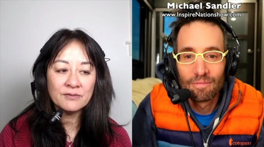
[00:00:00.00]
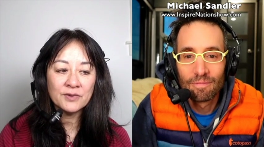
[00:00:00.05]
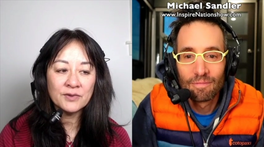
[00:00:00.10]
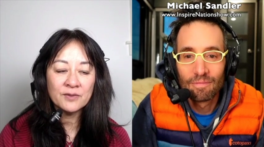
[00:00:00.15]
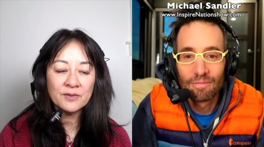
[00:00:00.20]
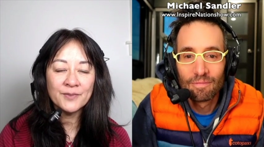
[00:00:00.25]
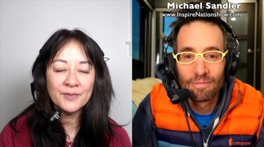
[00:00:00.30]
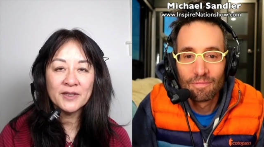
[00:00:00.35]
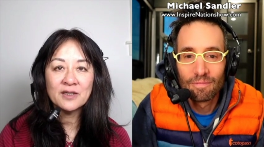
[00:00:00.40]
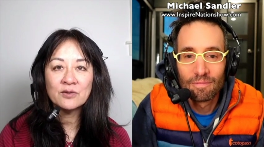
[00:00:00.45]
Speaker 1: what
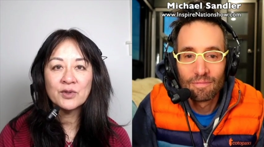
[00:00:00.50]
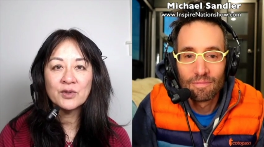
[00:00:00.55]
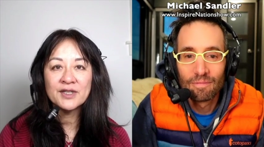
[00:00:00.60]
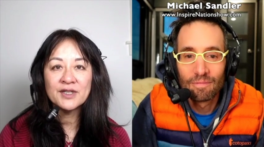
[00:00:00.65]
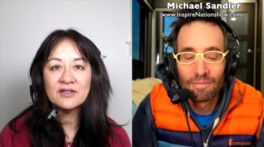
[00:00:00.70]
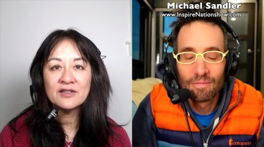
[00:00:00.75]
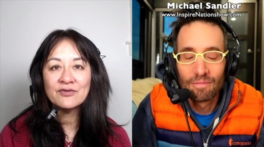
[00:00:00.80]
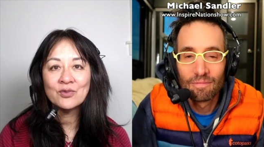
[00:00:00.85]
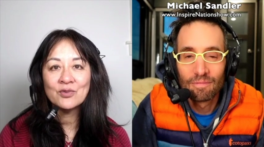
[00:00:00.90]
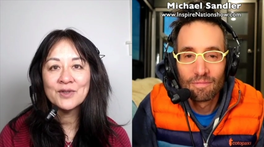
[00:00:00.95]

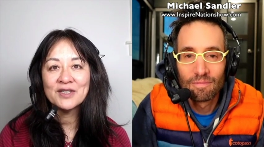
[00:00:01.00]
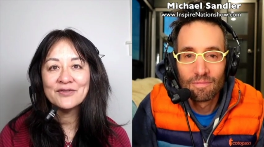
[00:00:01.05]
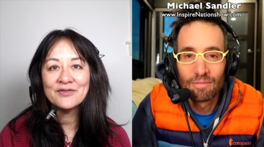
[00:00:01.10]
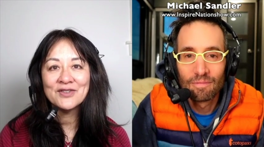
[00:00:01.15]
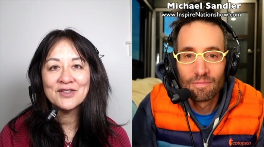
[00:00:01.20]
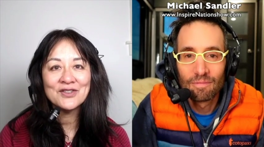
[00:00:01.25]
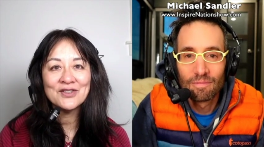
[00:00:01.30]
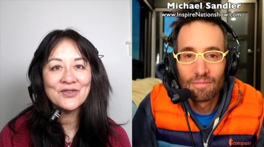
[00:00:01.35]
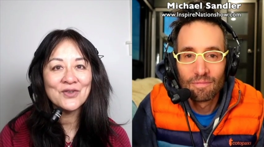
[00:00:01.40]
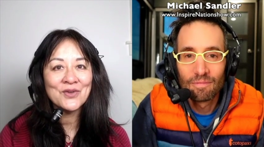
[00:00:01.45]
if,
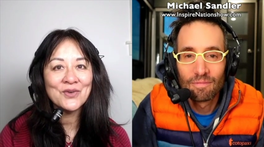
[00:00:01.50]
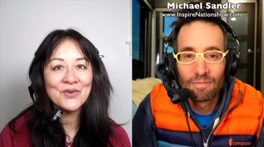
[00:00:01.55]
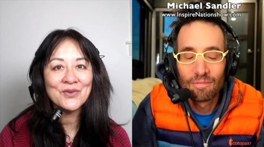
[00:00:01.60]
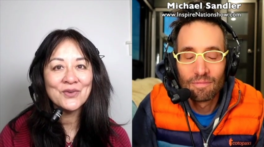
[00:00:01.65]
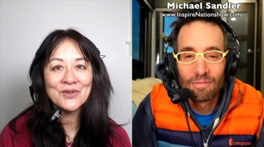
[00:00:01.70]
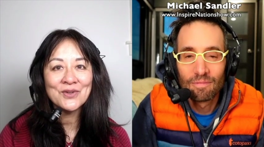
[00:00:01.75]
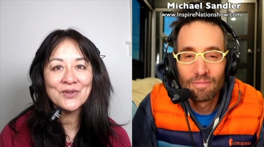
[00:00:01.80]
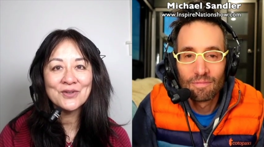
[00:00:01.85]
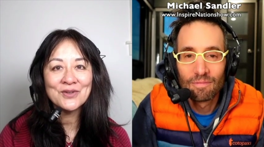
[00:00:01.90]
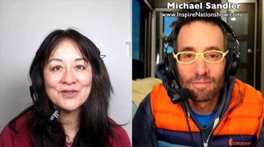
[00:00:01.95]
you know, all
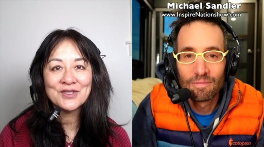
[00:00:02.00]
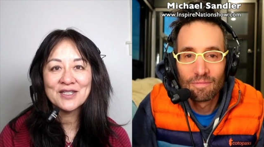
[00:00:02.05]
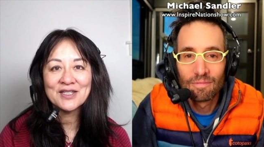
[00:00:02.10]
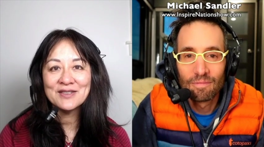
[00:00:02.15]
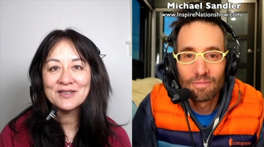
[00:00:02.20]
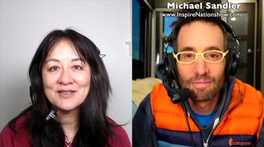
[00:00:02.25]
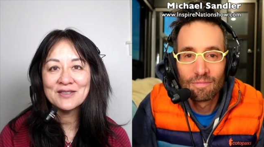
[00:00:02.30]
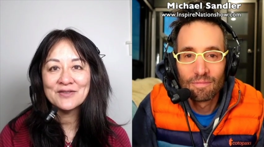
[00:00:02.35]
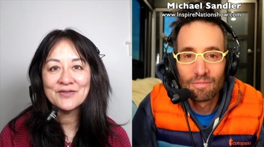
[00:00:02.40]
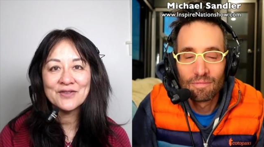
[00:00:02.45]
those
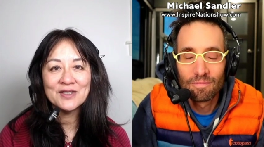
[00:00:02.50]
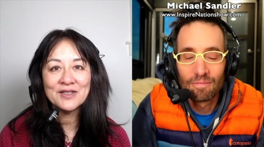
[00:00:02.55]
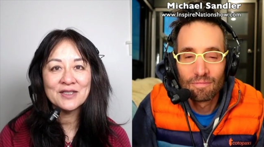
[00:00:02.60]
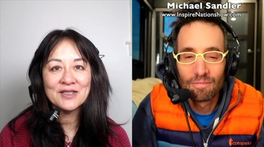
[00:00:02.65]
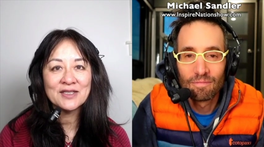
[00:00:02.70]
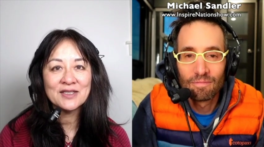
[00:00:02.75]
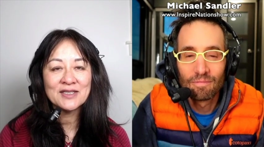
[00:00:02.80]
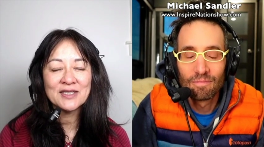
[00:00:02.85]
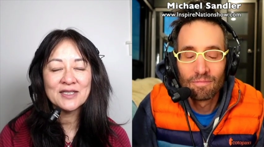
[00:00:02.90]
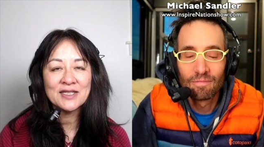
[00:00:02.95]
kinds of
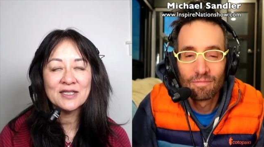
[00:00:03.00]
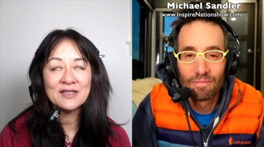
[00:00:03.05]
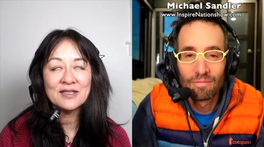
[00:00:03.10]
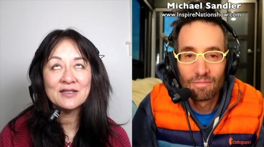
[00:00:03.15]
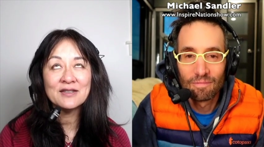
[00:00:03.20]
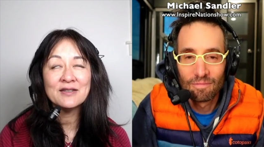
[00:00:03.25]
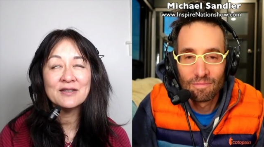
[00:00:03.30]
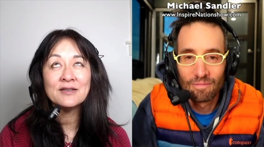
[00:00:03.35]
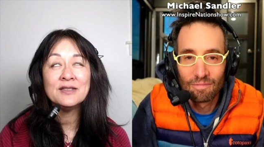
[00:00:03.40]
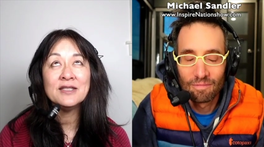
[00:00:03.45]
things,
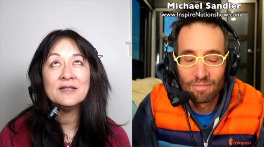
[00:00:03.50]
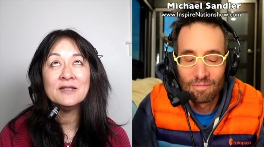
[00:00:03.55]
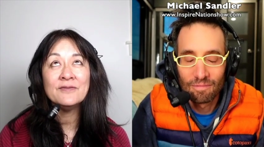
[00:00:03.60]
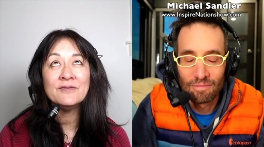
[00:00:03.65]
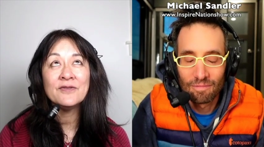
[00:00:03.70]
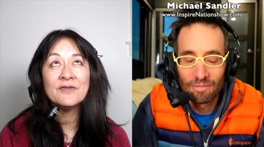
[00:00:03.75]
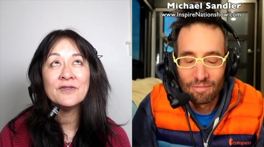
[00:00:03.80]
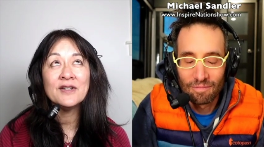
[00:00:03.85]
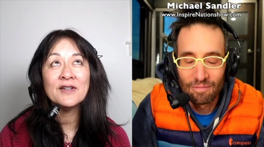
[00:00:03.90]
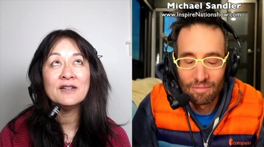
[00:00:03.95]
and the
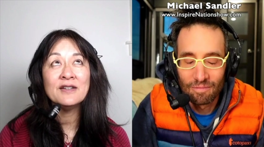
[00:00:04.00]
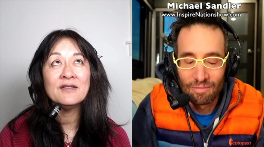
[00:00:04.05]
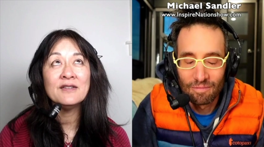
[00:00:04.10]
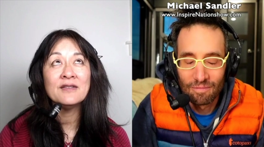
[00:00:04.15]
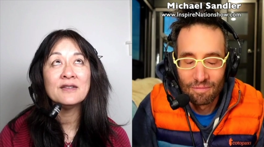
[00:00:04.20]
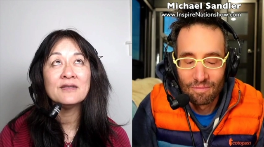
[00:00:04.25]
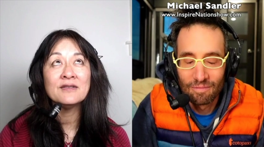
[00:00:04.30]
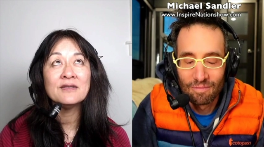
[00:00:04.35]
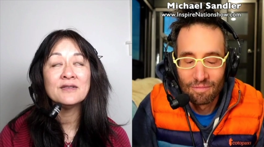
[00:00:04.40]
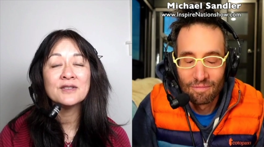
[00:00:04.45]
deep faith
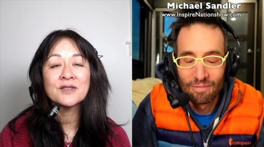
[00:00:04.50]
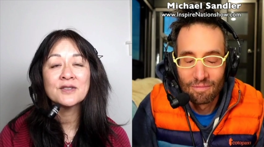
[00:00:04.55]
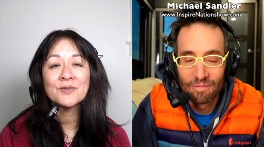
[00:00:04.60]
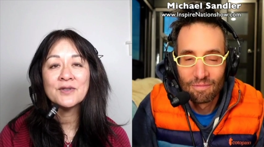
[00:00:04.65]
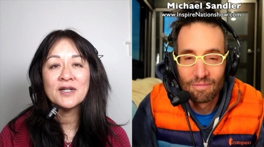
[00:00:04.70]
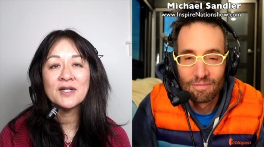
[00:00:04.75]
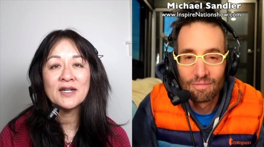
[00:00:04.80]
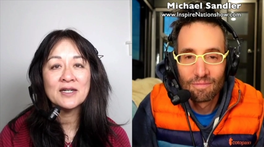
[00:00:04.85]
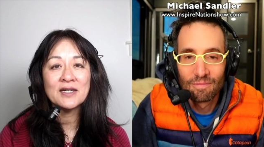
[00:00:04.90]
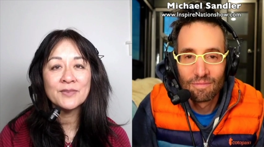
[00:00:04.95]
that this
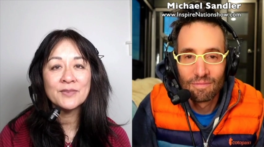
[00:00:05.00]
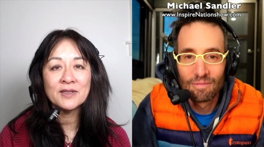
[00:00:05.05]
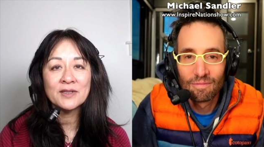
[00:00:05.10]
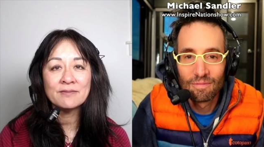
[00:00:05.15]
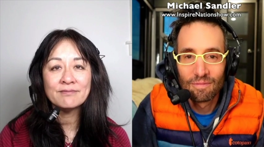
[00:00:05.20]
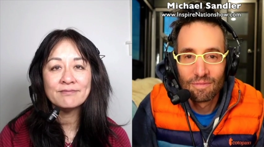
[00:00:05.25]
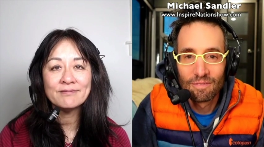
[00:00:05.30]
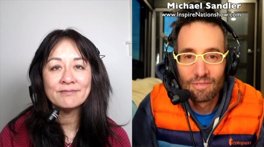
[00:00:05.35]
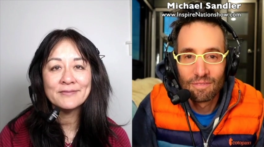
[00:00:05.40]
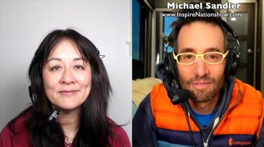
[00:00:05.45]
will happen
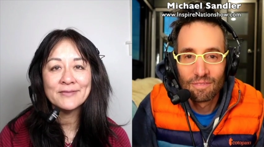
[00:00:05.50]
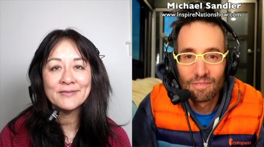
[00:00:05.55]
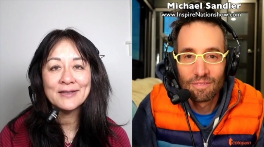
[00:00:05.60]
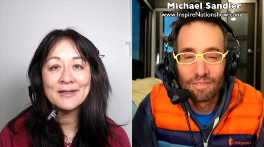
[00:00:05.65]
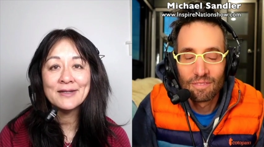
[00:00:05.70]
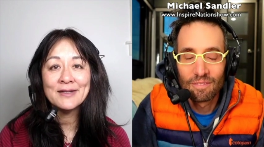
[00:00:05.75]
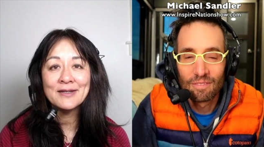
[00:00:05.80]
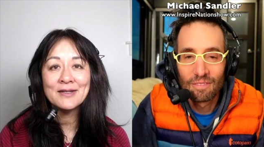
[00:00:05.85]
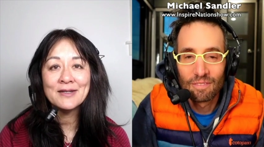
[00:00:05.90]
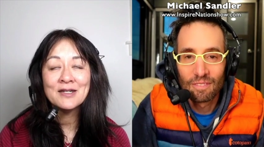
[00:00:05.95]

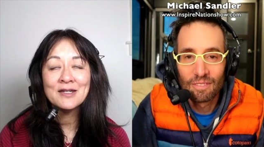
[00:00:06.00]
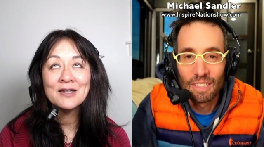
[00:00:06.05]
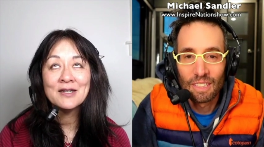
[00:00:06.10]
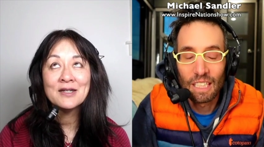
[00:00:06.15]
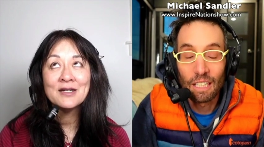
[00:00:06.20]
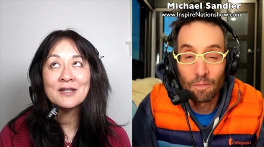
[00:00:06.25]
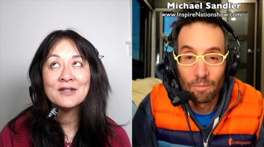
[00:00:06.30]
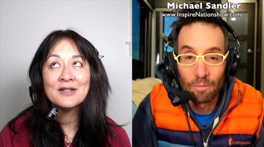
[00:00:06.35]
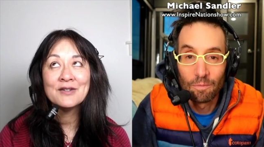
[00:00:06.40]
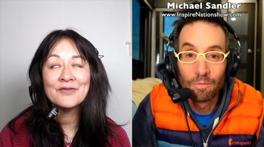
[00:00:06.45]
in
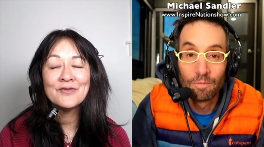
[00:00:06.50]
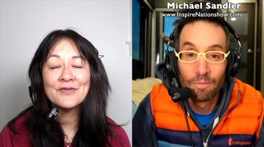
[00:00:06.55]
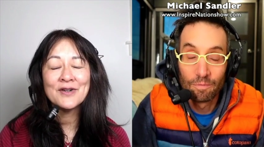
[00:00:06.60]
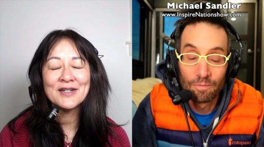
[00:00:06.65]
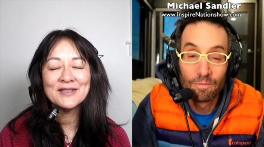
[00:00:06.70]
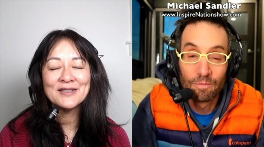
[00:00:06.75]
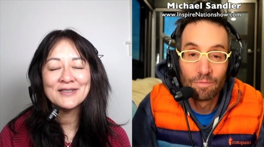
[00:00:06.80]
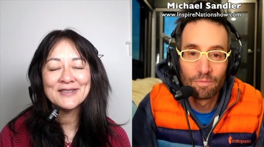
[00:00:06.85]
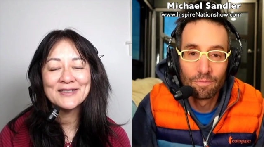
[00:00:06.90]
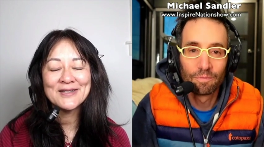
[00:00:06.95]

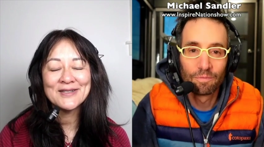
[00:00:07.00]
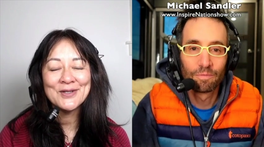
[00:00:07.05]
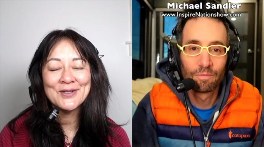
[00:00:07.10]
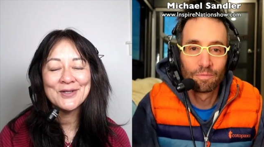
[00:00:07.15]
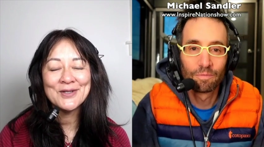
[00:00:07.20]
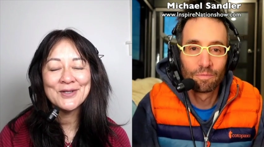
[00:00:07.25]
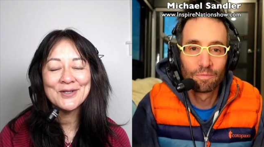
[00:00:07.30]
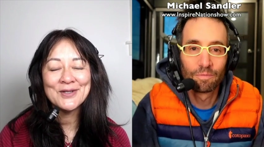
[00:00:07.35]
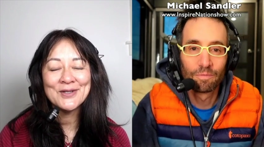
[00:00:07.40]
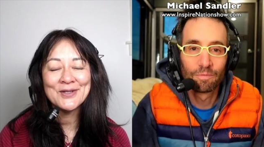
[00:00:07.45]
divine's
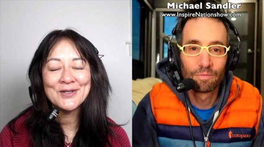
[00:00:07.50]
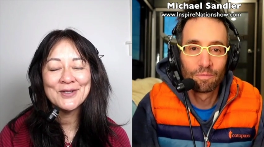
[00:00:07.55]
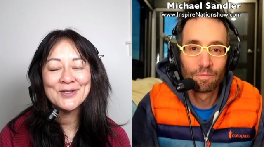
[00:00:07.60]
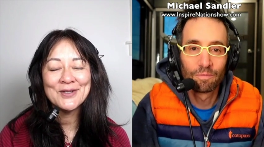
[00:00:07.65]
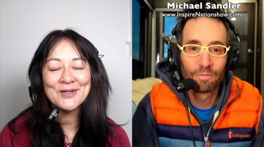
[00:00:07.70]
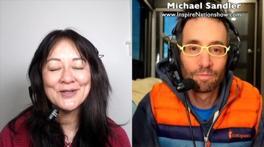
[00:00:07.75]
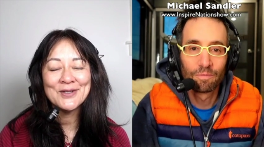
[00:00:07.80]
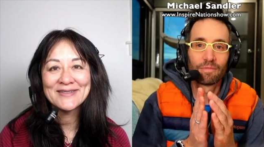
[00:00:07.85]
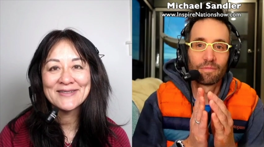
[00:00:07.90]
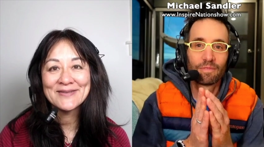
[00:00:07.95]
timing.
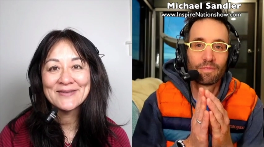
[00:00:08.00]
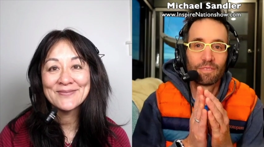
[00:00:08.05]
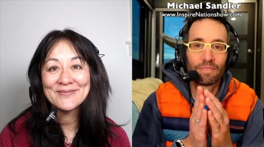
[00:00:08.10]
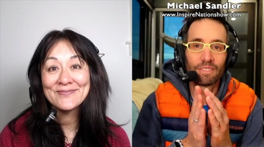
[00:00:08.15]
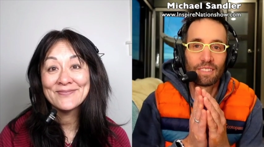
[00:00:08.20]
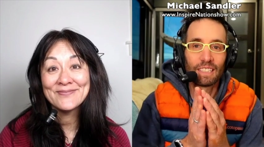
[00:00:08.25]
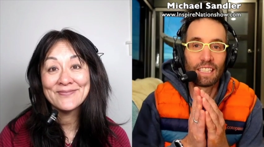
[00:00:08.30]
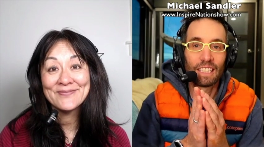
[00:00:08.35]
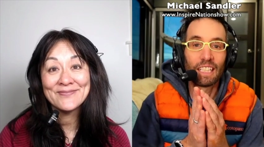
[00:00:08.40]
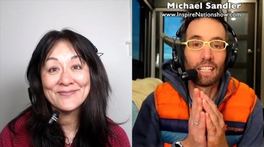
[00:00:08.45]

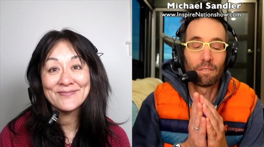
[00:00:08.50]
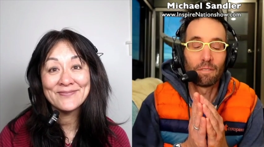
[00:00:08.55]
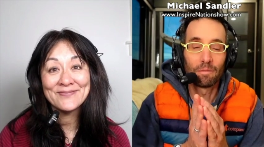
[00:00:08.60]
Yeah.